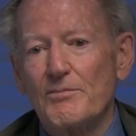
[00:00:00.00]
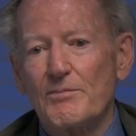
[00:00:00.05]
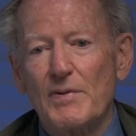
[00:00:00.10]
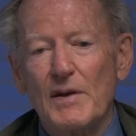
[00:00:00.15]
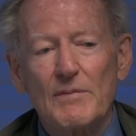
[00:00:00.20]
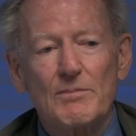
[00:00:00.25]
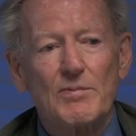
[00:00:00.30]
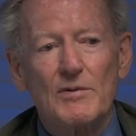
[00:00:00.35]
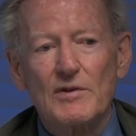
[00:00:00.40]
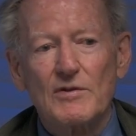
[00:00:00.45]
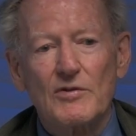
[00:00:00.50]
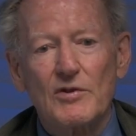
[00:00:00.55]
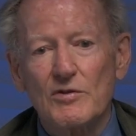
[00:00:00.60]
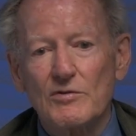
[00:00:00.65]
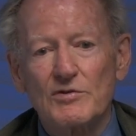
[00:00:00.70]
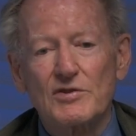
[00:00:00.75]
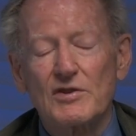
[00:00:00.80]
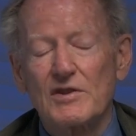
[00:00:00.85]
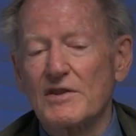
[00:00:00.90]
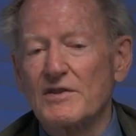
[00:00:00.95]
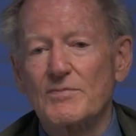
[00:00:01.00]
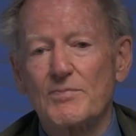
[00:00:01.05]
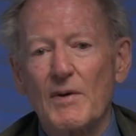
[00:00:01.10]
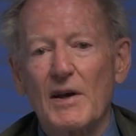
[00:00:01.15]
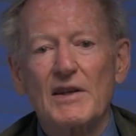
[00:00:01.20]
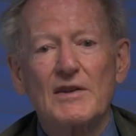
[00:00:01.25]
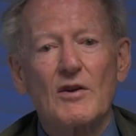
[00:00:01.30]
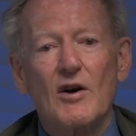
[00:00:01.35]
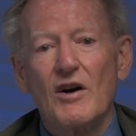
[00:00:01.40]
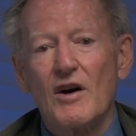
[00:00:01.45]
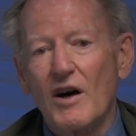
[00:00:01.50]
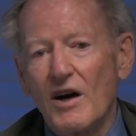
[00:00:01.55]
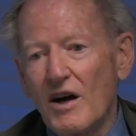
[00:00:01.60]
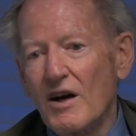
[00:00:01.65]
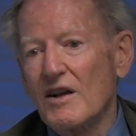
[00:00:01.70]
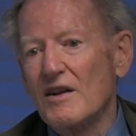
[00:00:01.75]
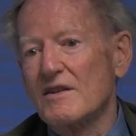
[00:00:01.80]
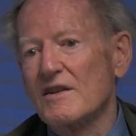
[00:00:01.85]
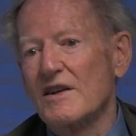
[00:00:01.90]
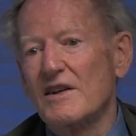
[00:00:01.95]
People used to spend
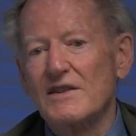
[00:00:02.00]
all